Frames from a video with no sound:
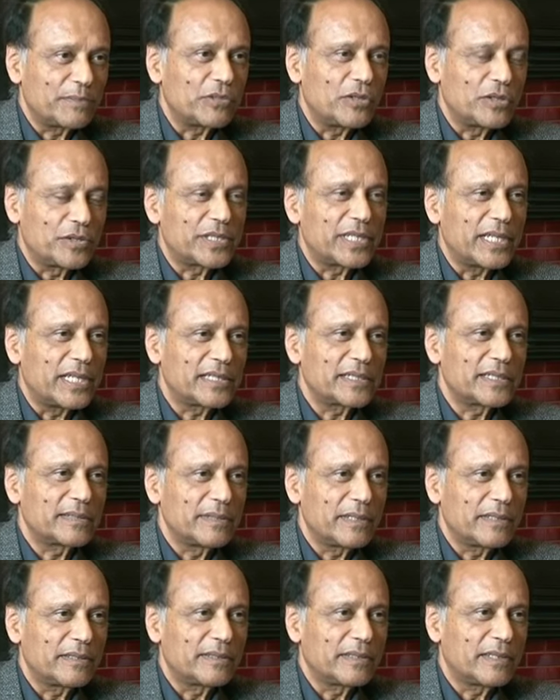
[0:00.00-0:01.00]

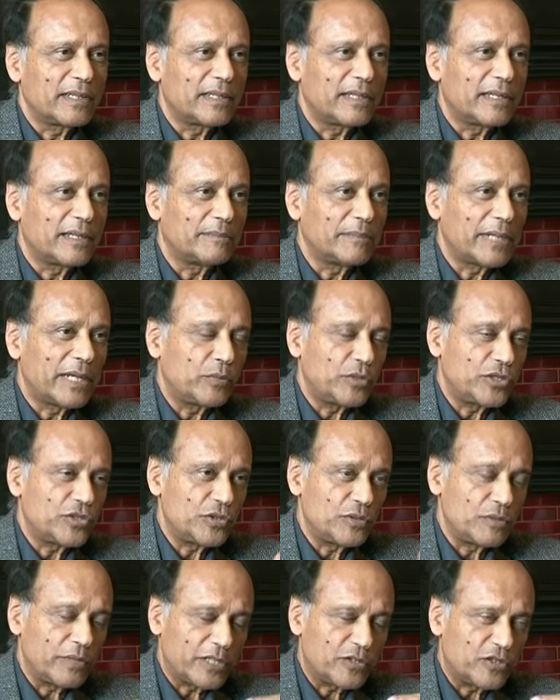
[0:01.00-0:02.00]
process by
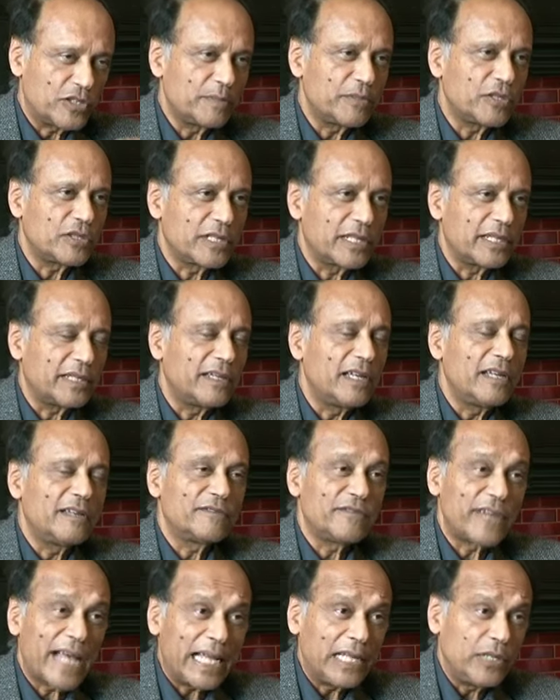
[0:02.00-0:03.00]
which you attribute a
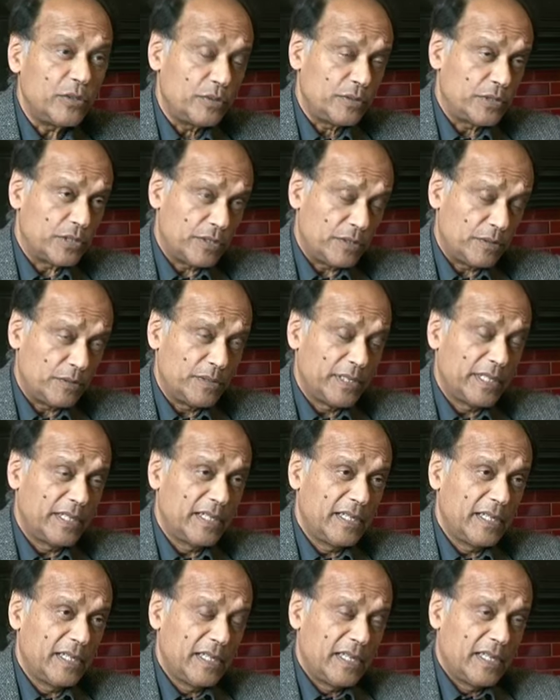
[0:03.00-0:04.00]
value to
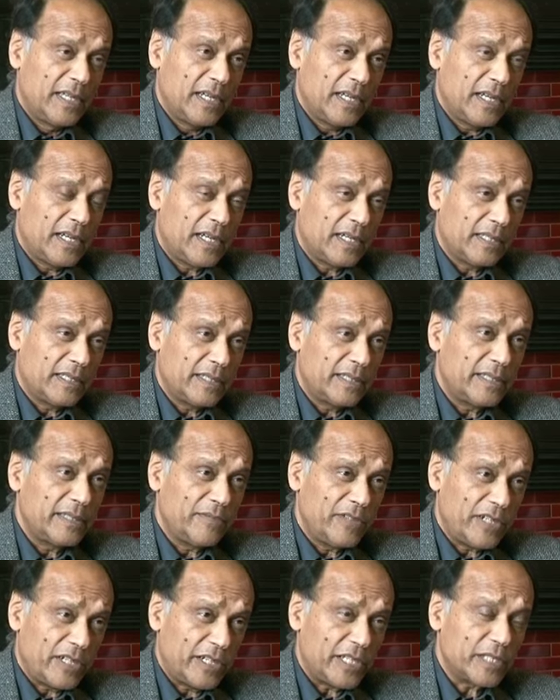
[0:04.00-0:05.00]

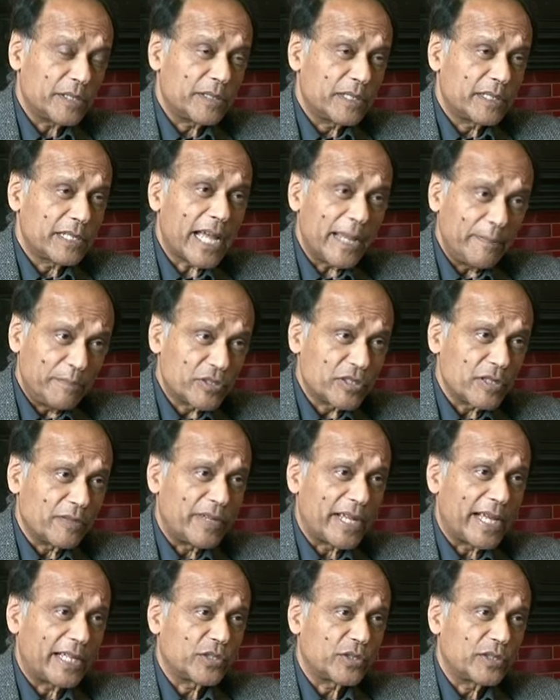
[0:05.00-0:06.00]
the various types
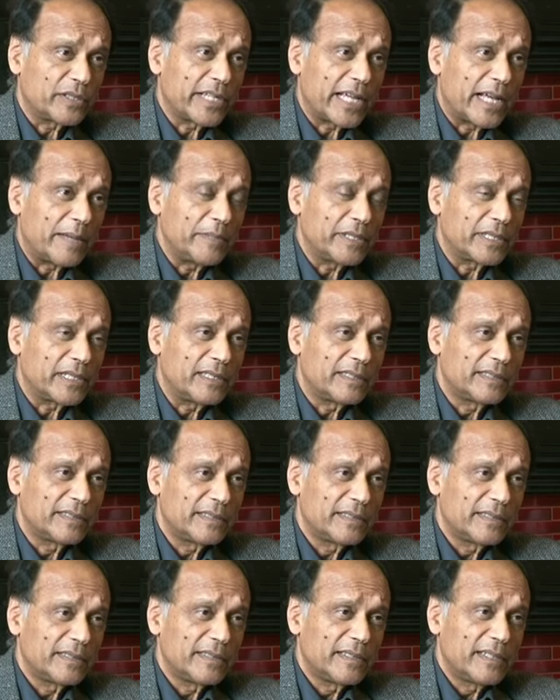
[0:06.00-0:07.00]
of natural capital
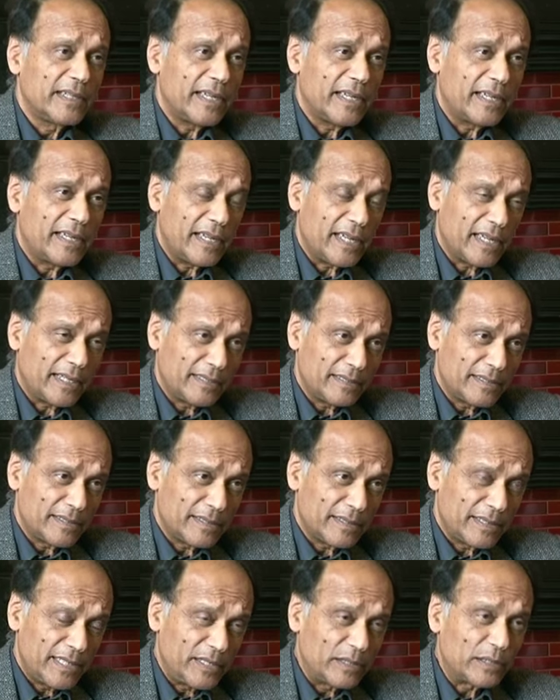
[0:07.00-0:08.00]

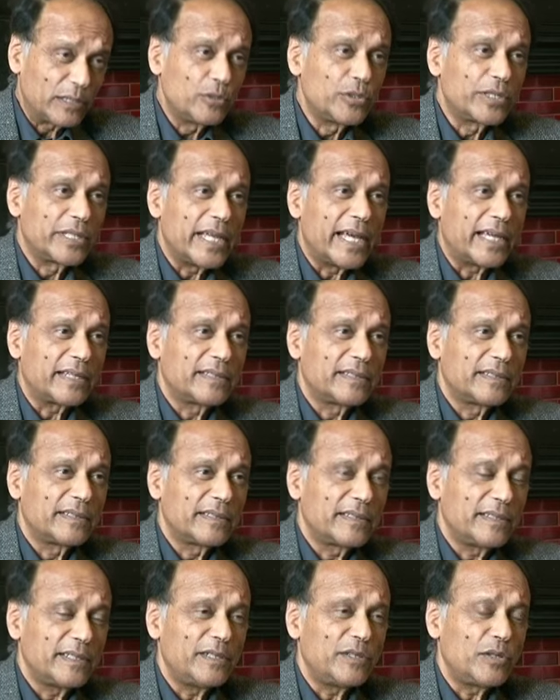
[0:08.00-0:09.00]
and include that
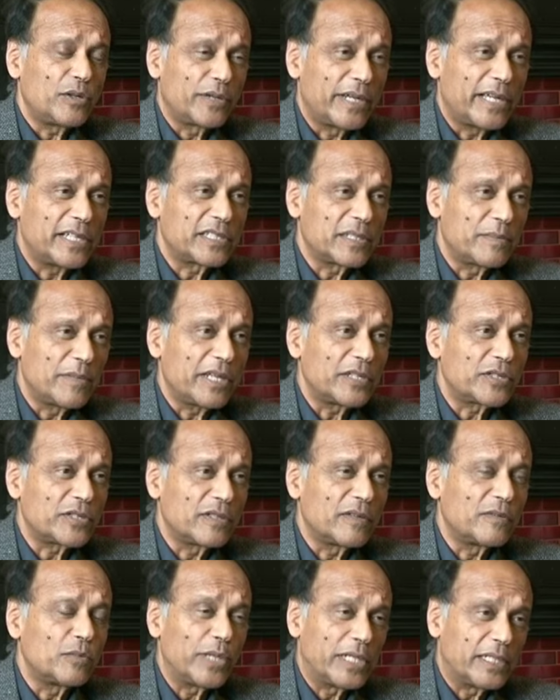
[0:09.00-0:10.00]
in your
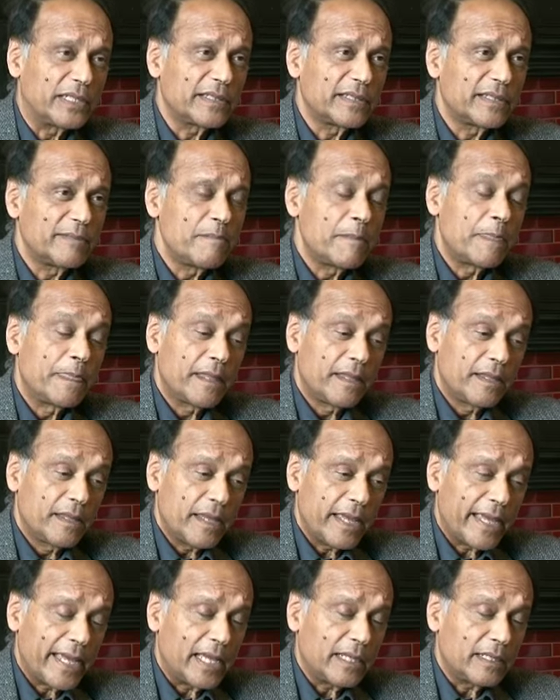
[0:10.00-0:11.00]
estimation of wealth.
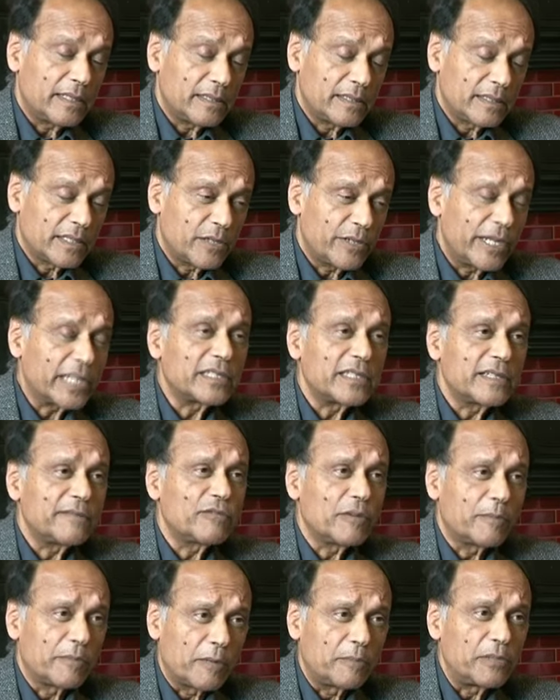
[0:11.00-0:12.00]
And correcting
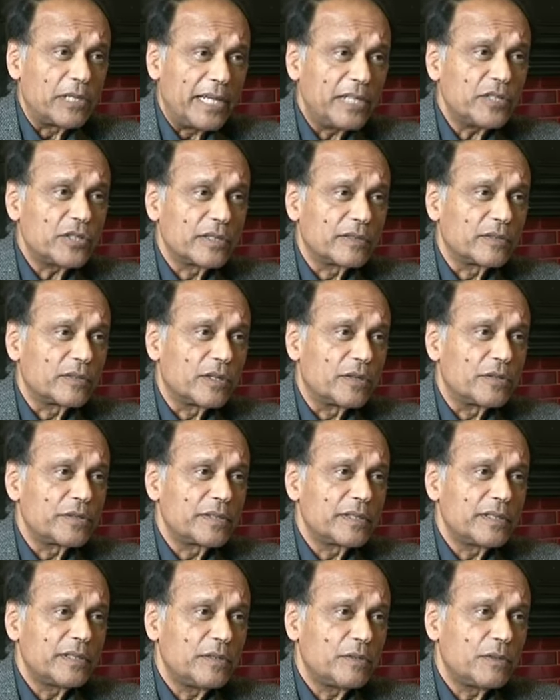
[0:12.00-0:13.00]
for population
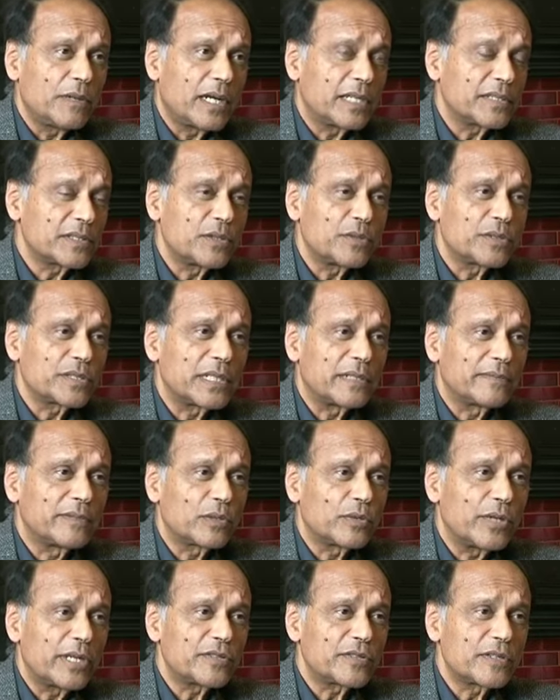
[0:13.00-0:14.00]
growth, you ask yourself
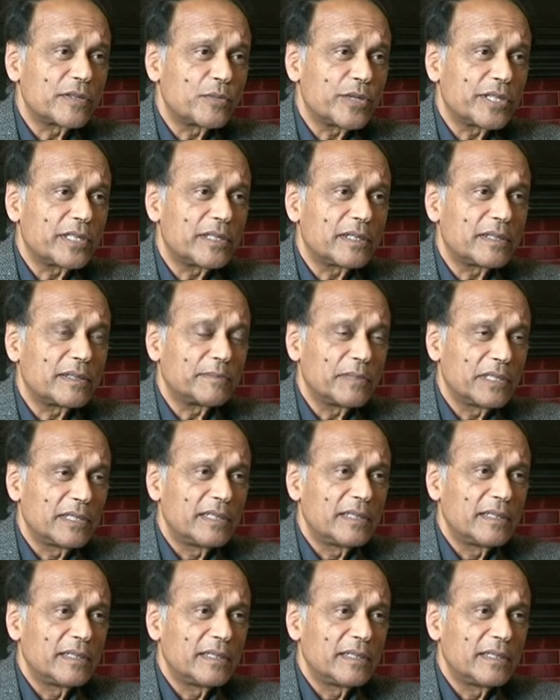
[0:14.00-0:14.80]
the question whether